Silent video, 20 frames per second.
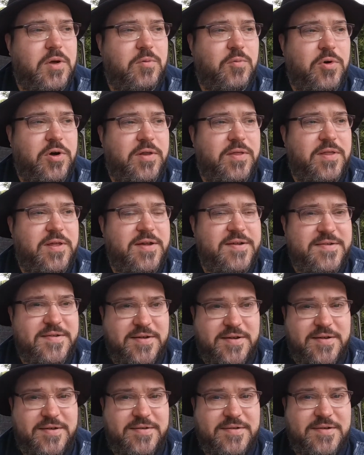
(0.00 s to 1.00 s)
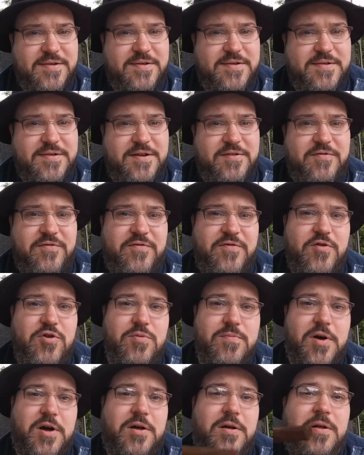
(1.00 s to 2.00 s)
what this is a
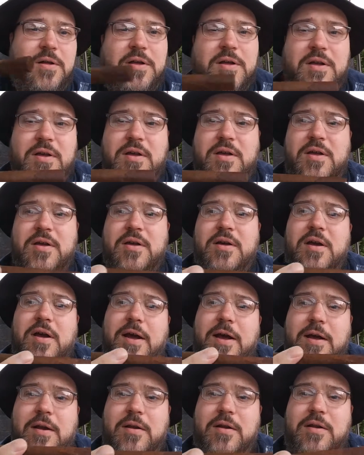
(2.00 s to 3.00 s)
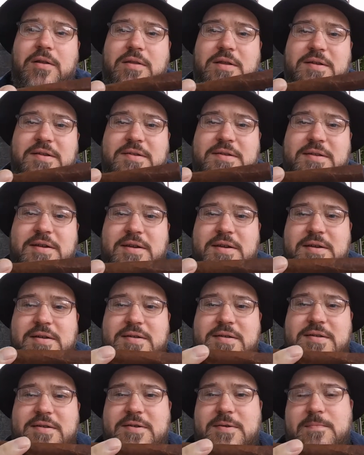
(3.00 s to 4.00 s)
Fuma, and this
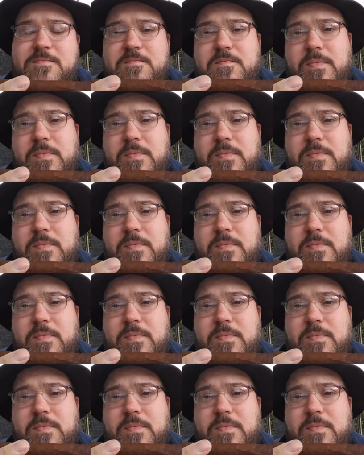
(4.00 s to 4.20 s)
is